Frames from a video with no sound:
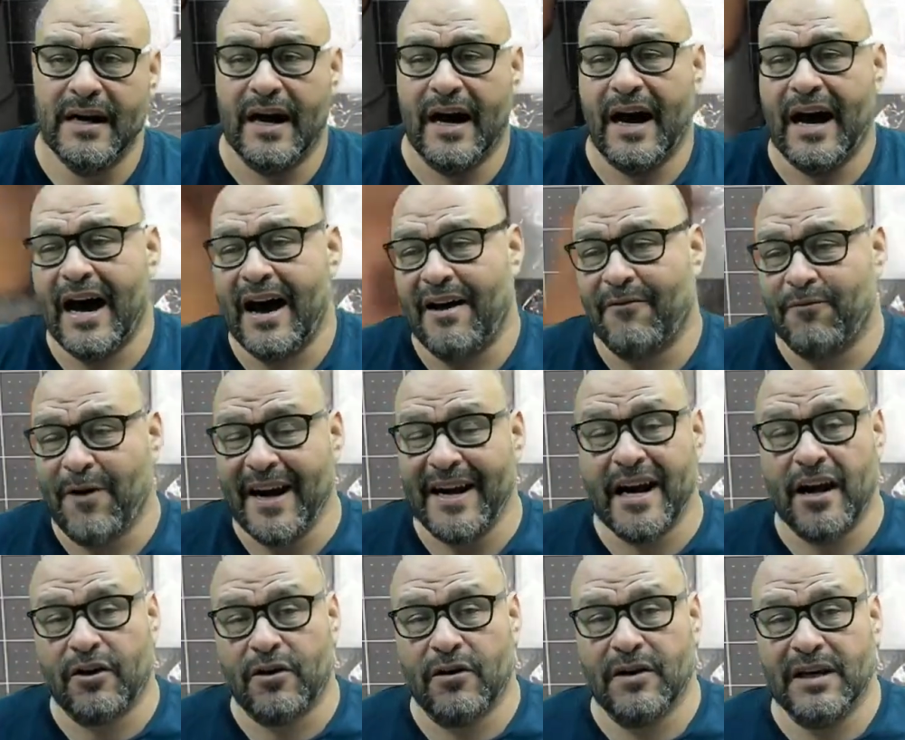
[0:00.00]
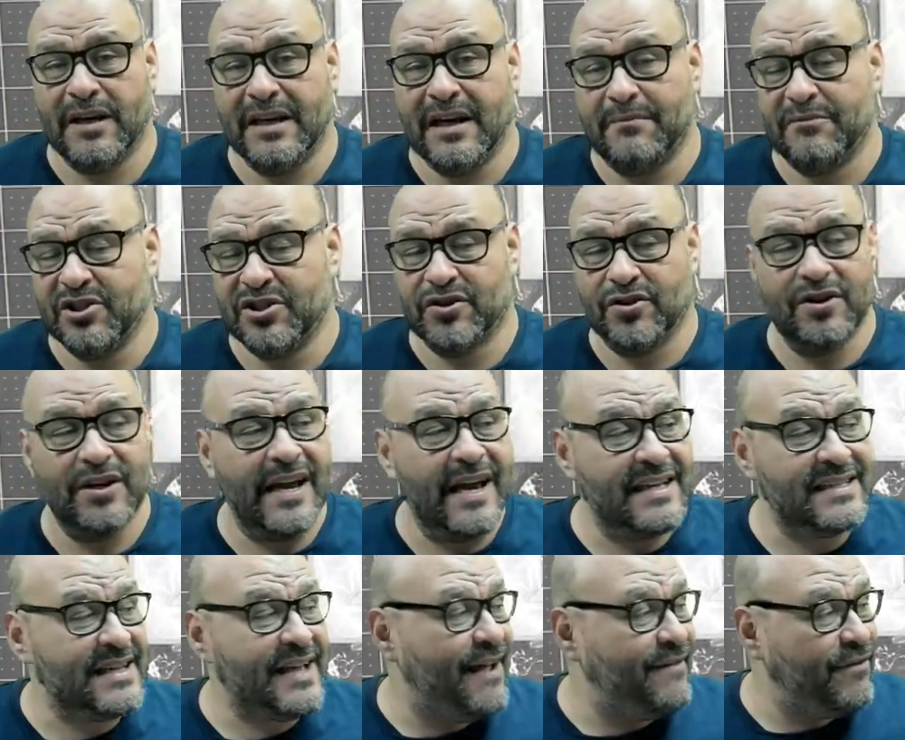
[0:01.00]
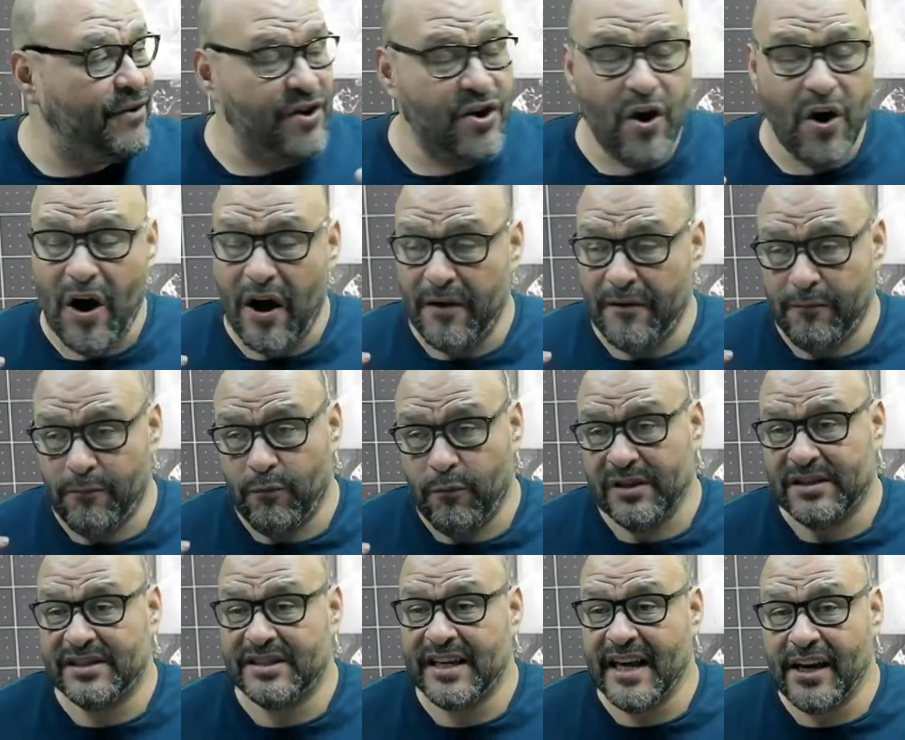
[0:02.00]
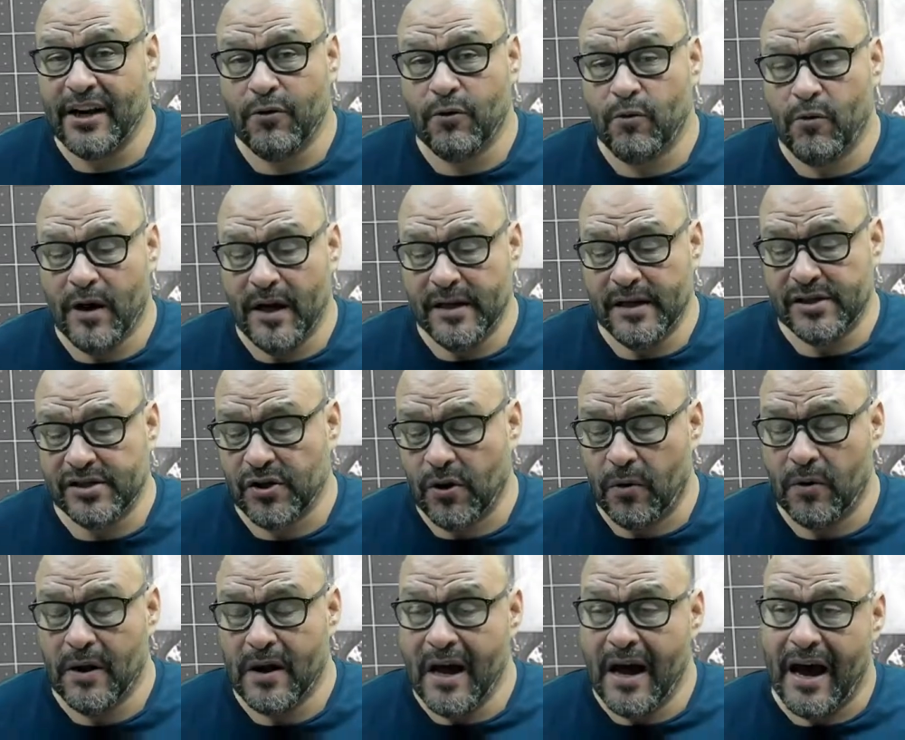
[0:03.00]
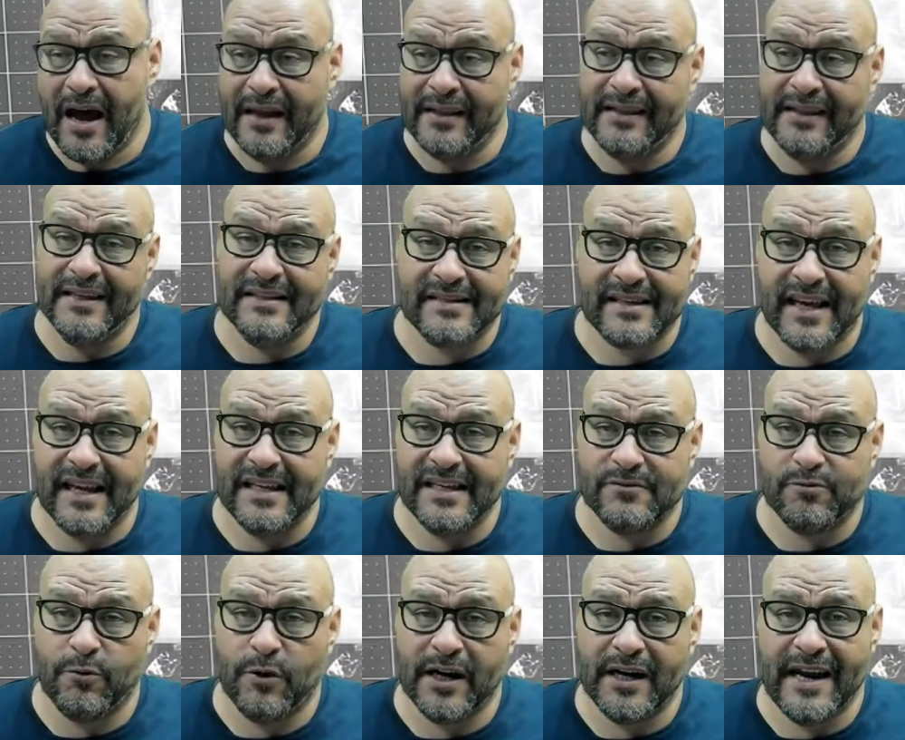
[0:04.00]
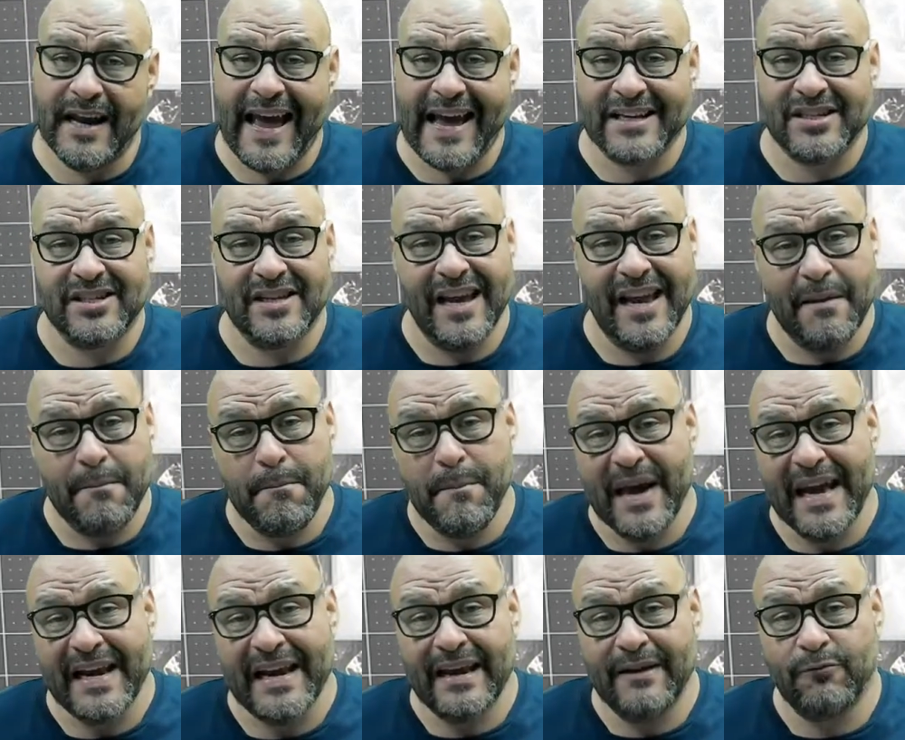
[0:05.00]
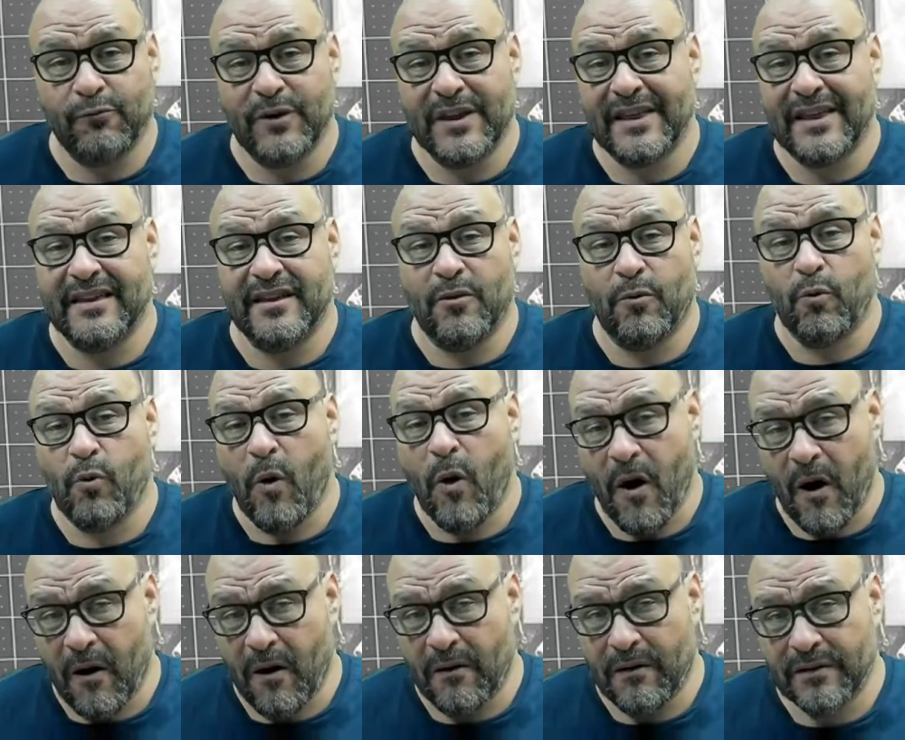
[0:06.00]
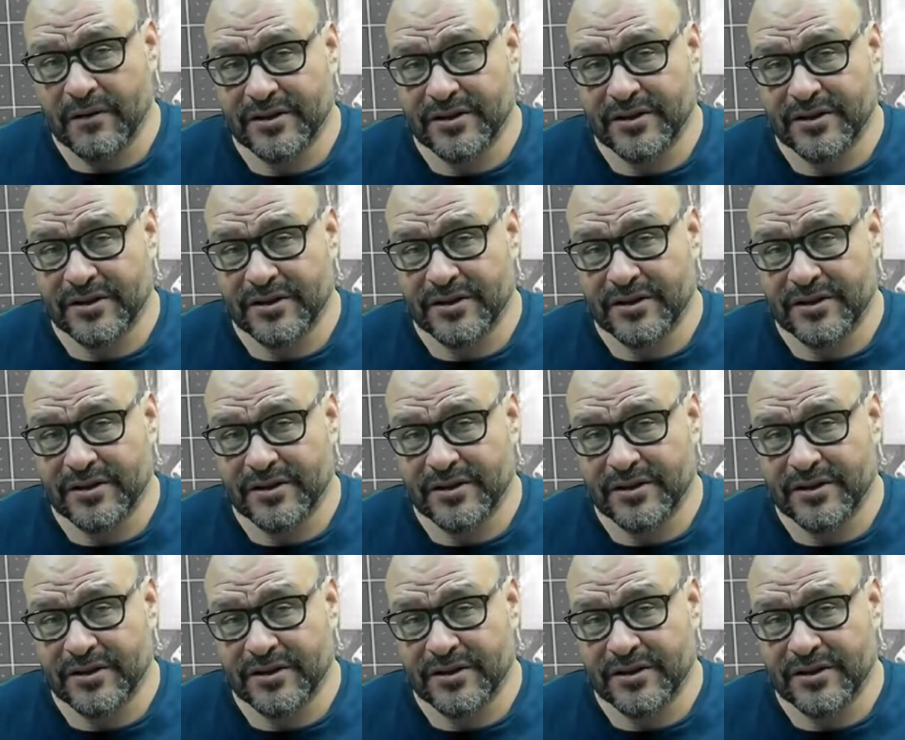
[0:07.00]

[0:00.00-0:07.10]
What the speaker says: Right now, currently, I'm going to show you guys I have a single one. So on this case, we're going to actually embed it within the wall.